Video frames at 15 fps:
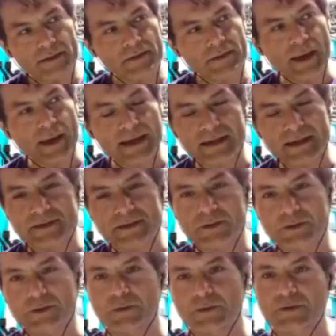back
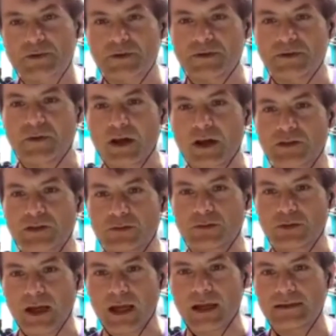into sort of high school
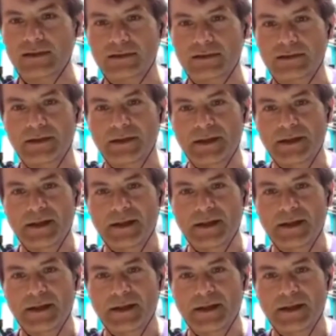days and